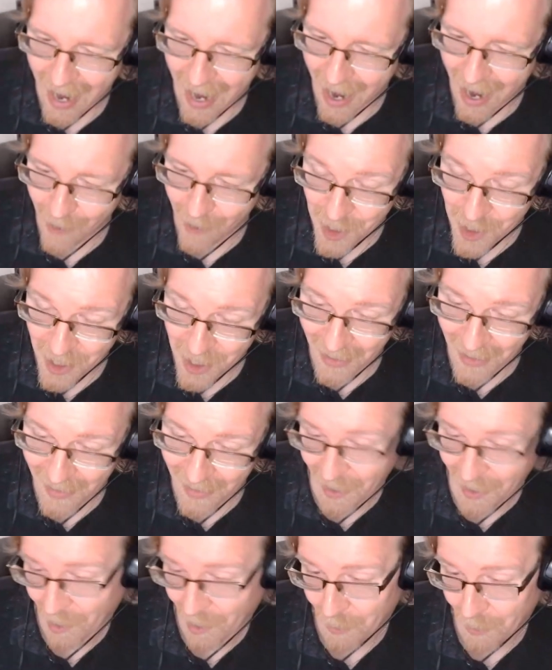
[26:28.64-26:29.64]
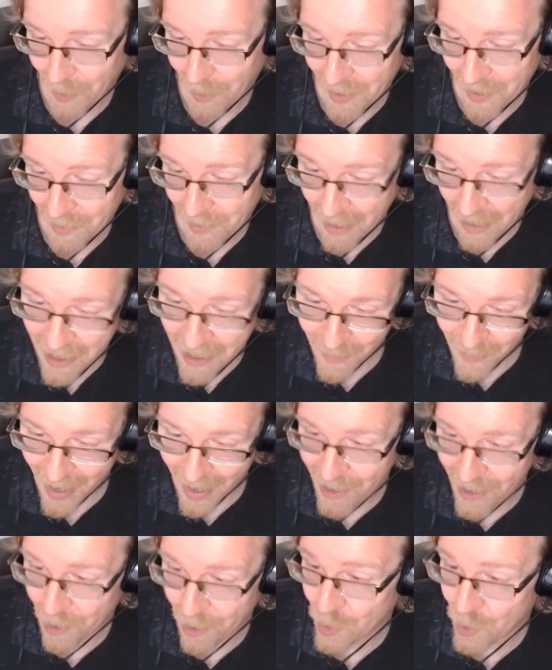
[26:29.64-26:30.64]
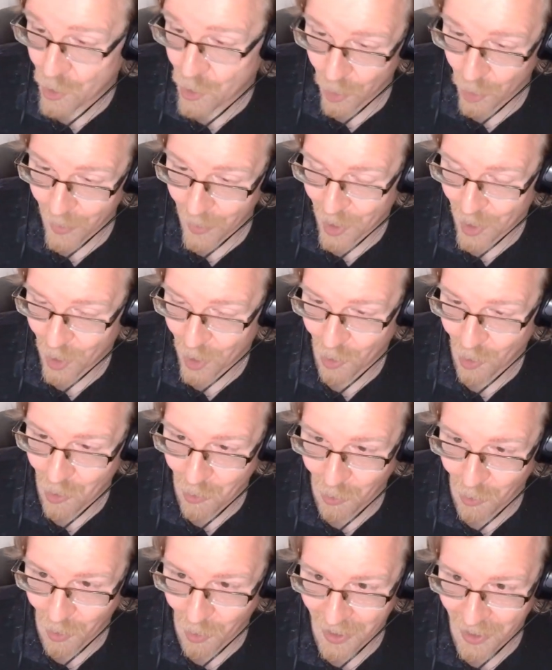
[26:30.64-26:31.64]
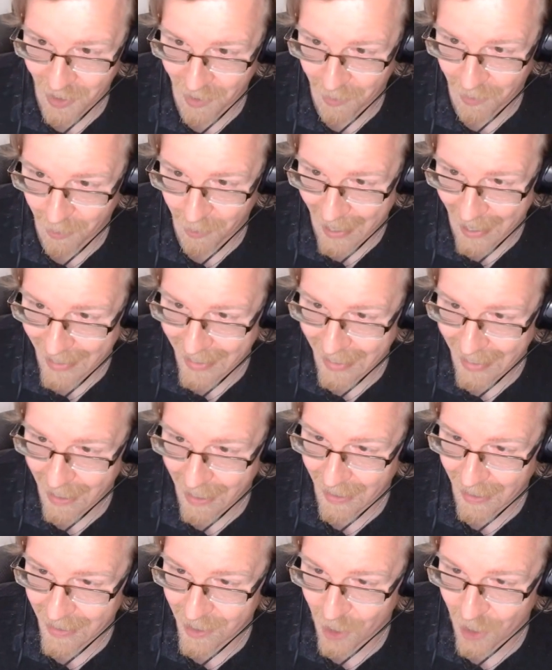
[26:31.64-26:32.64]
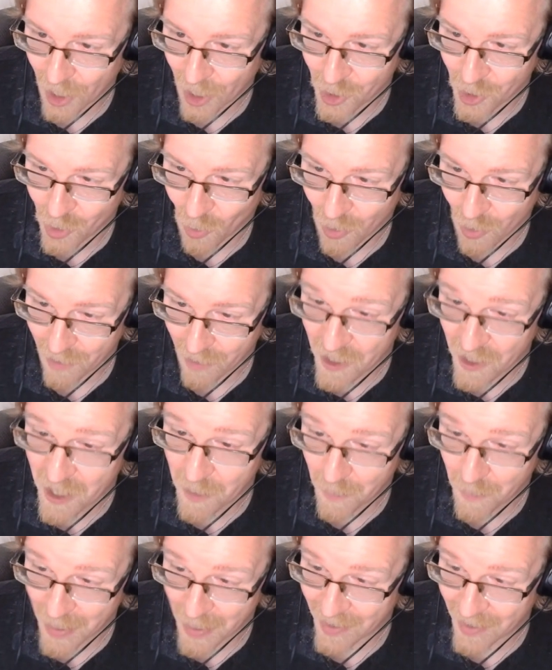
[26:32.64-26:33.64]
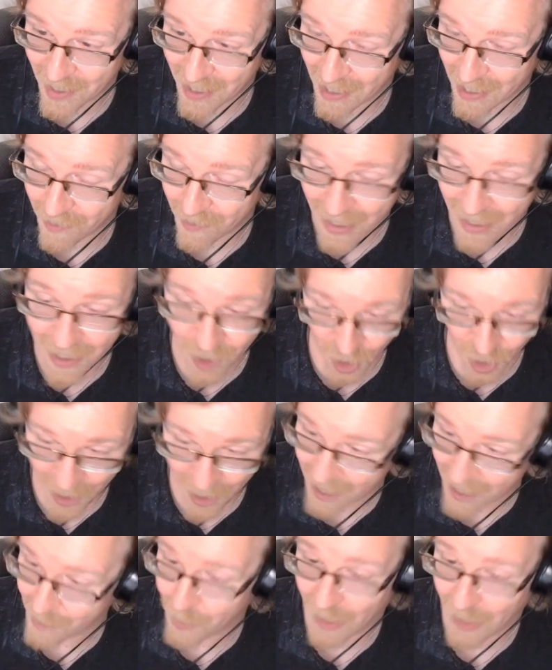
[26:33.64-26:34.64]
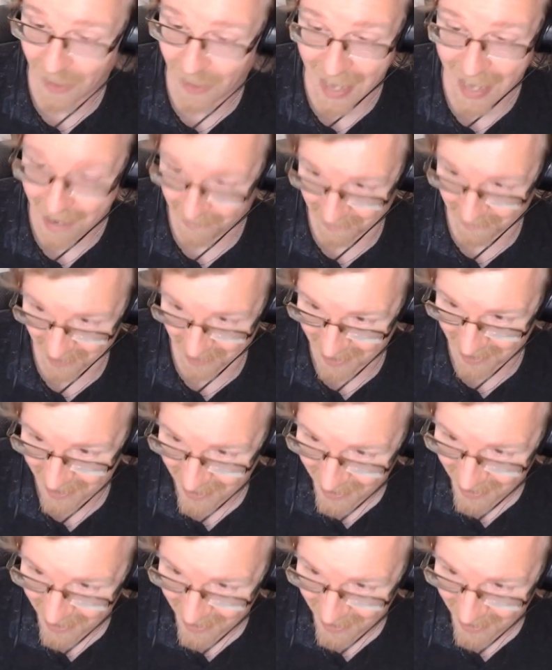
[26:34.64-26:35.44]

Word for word: I was sitting there with a friend of mine who was Jewish, who looked at the Ferengi and just sort of spit at the T V, and she got up and left.